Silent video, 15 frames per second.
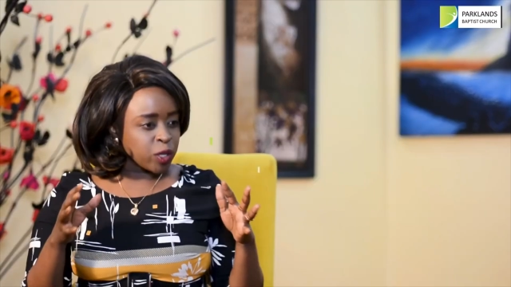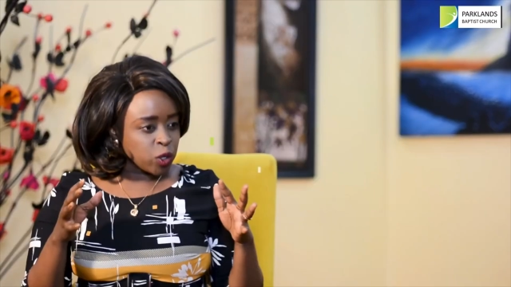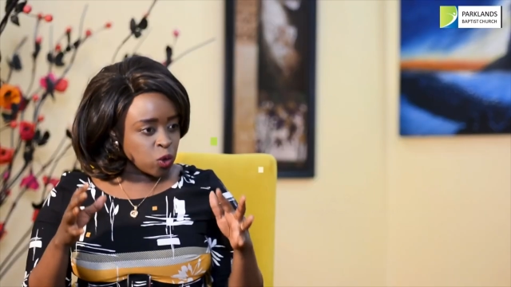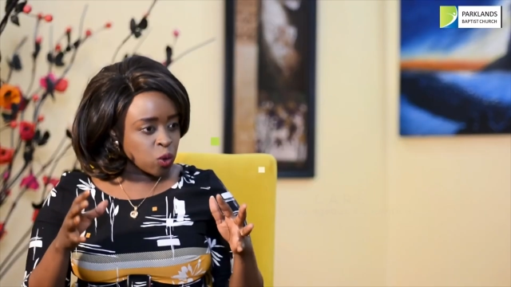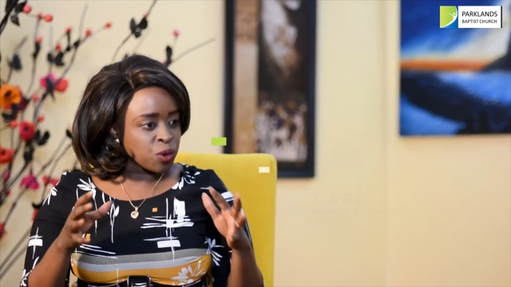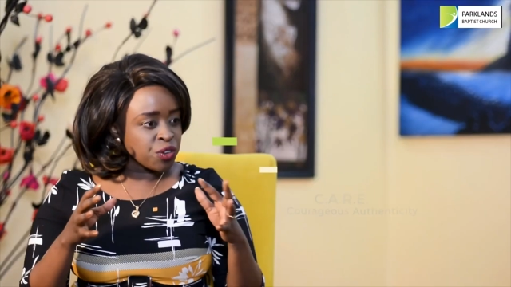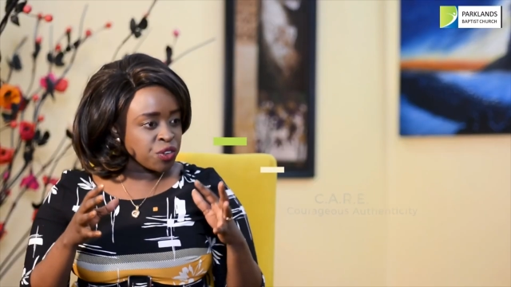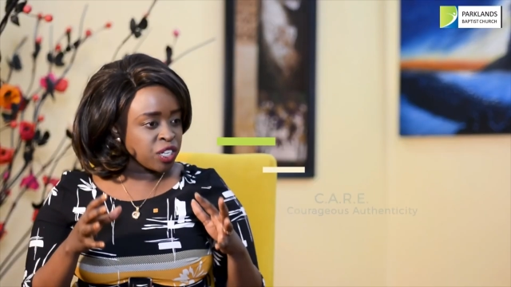we
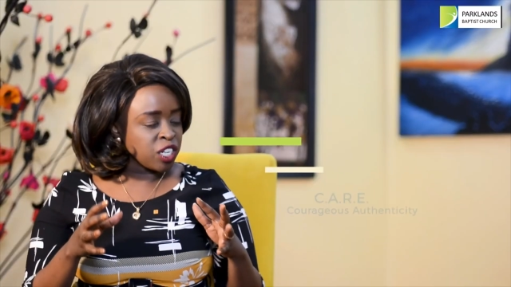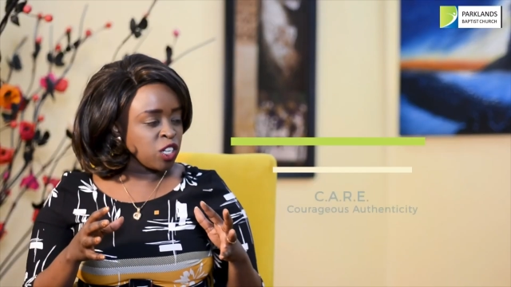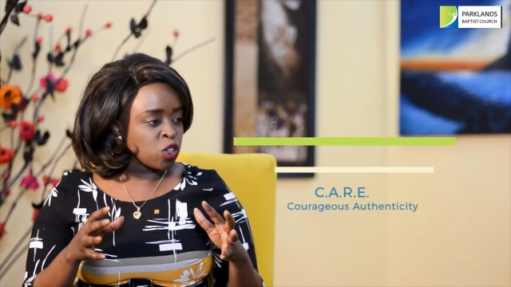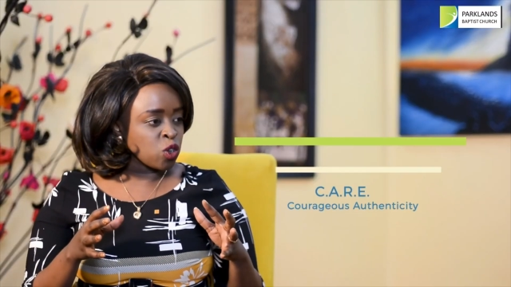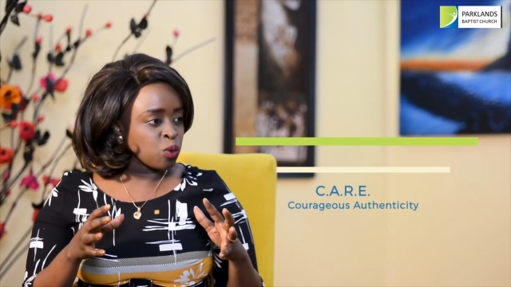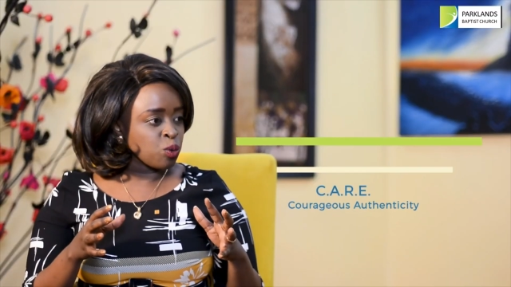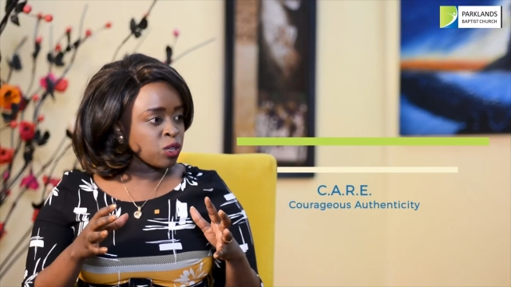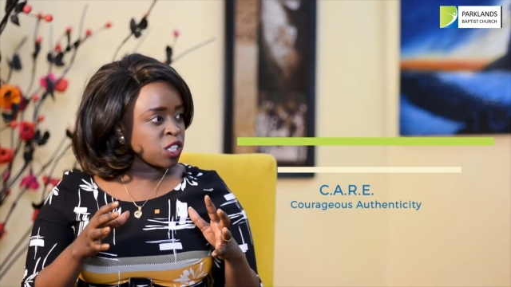don't really
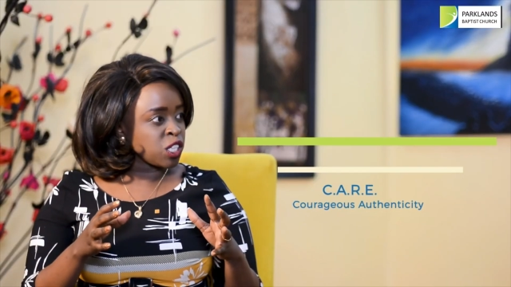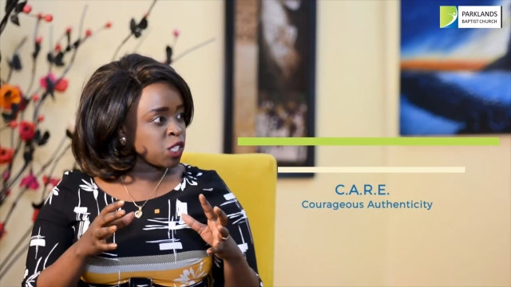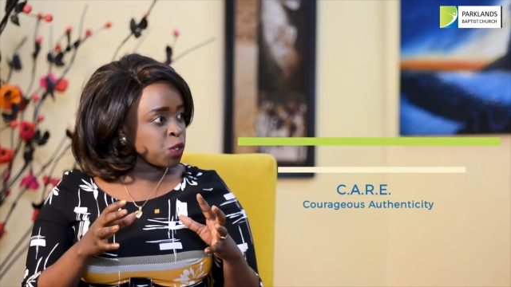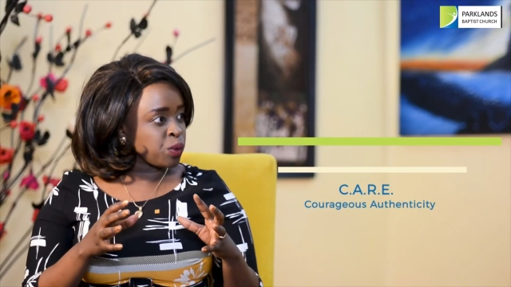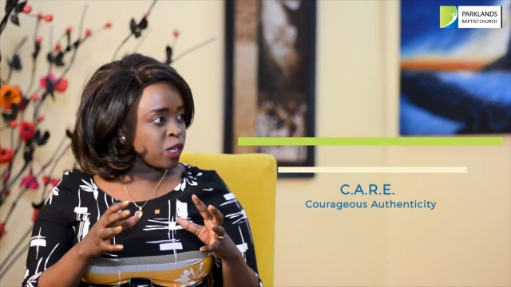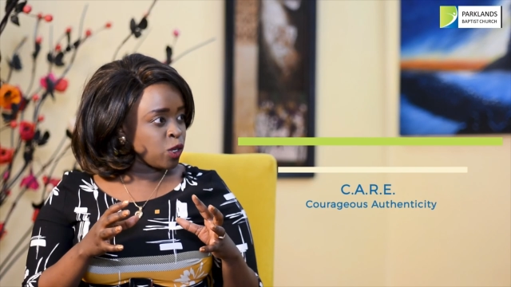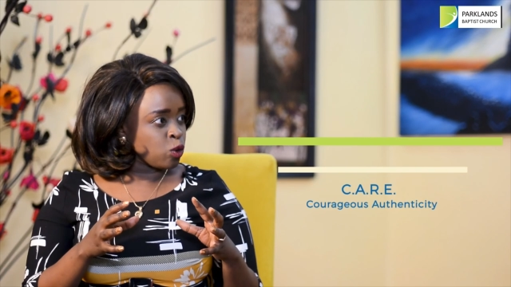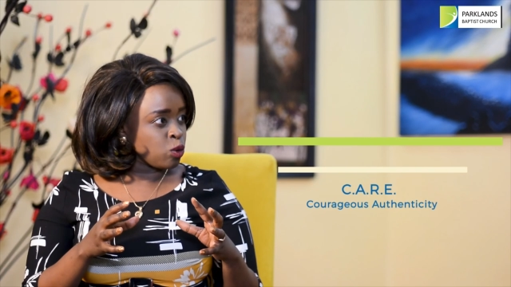know what this
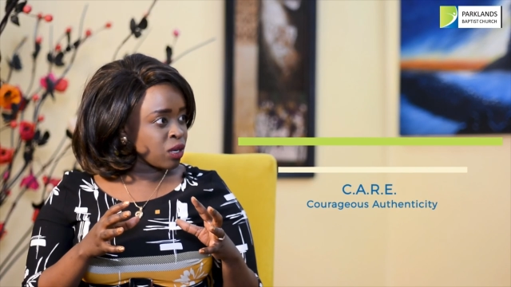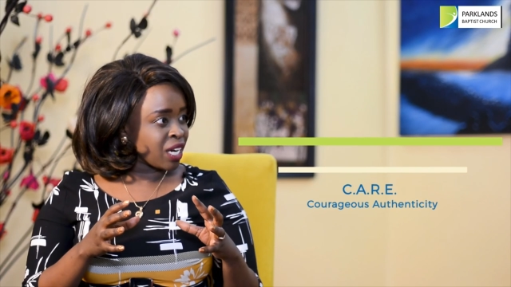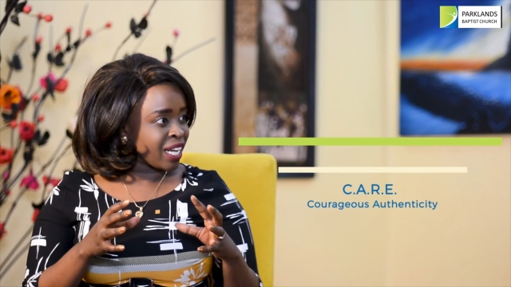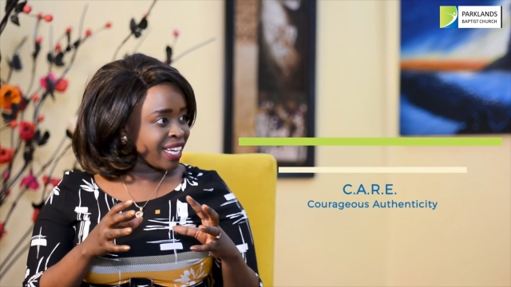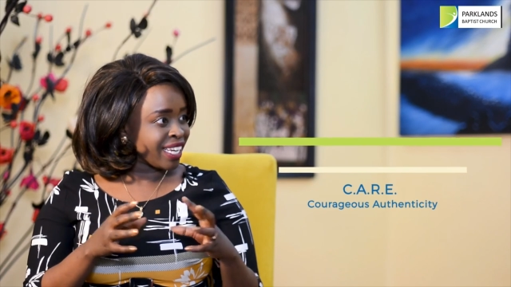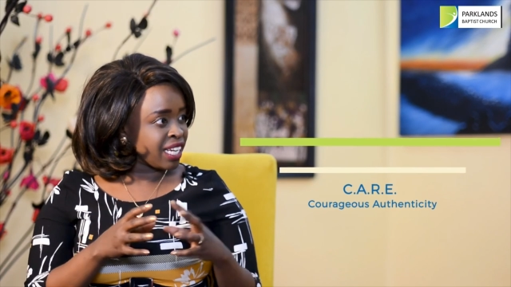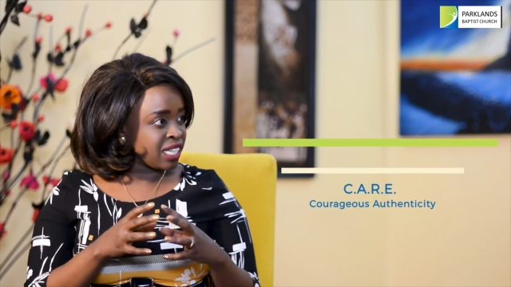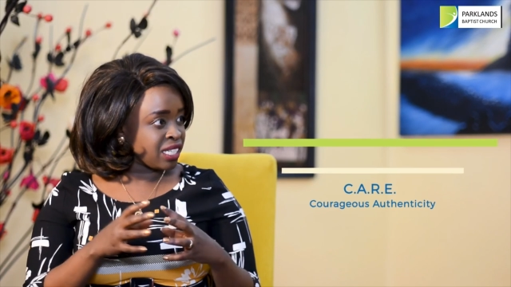will look
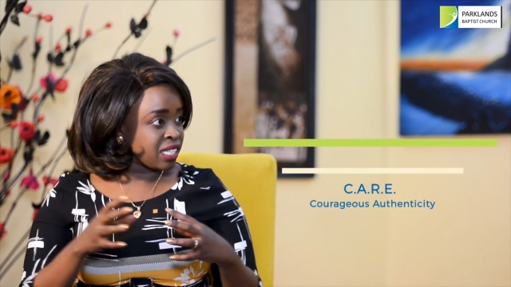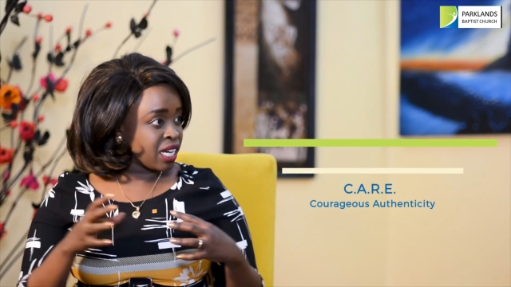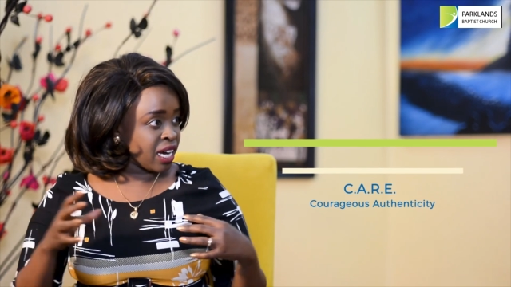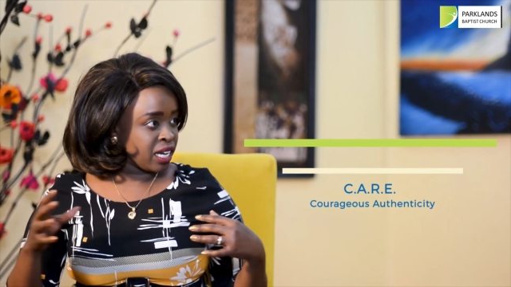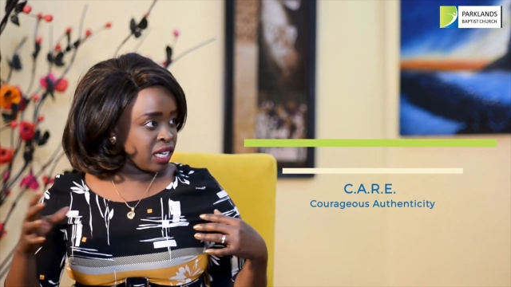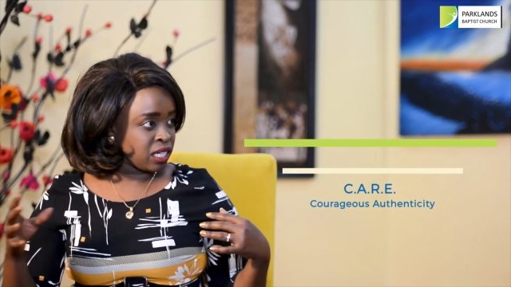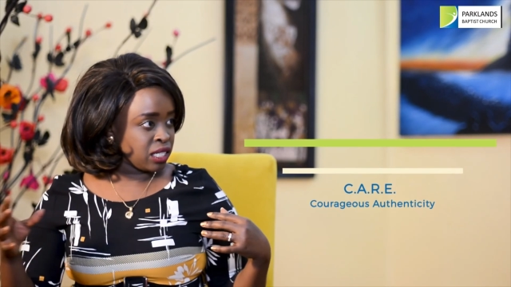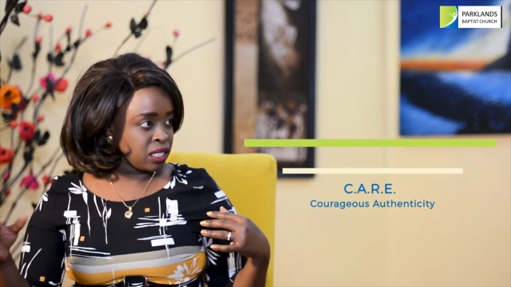like
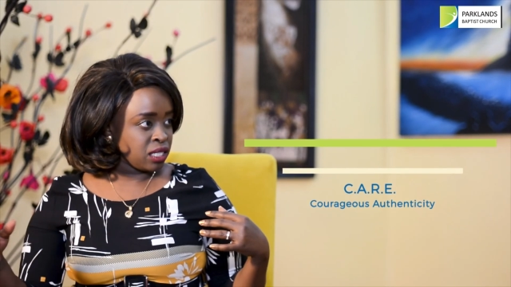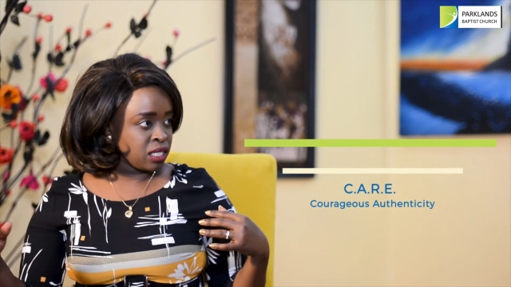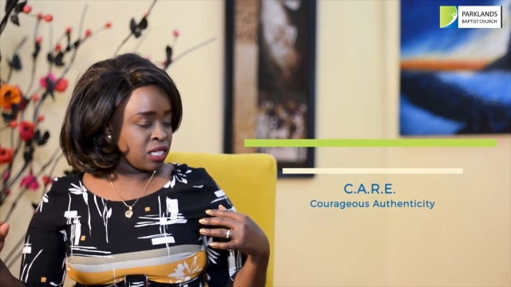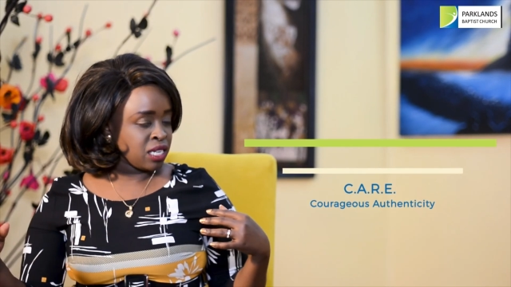entirely.